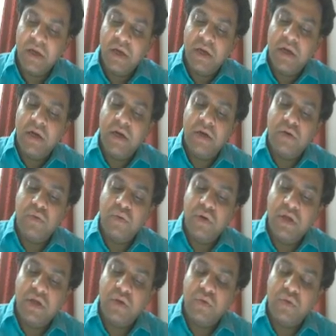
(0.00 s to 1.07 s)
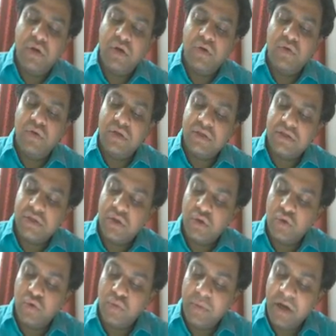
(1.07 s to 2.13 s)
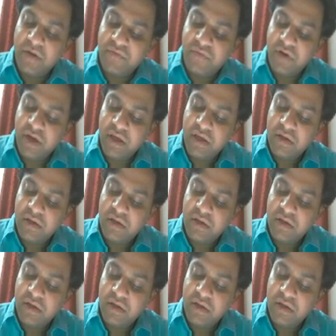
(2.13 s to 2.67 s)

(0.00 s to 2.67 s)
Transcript: into dq is q by phi